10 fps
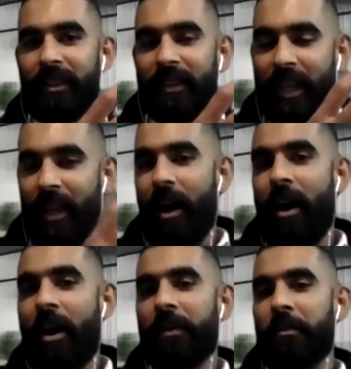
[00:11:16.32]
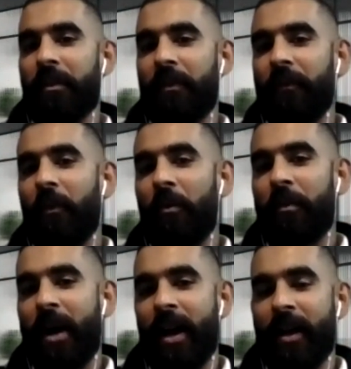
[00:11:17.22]
they are from a
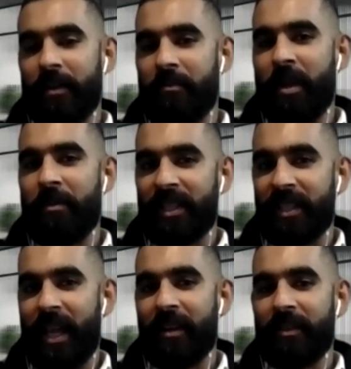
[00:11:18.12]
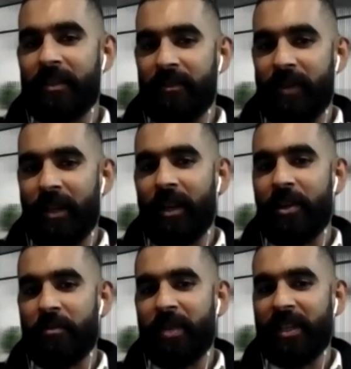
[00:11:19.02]
format and maybe a standards and
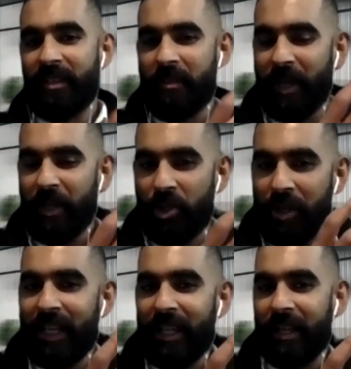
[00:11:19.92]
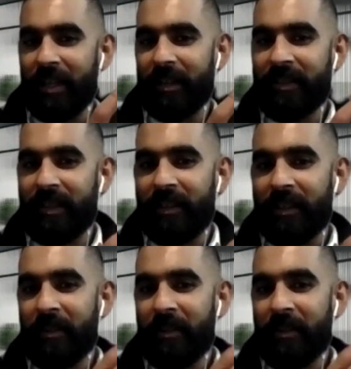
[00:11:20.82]
regulation piece. And it's a bit tricky here, isn't it?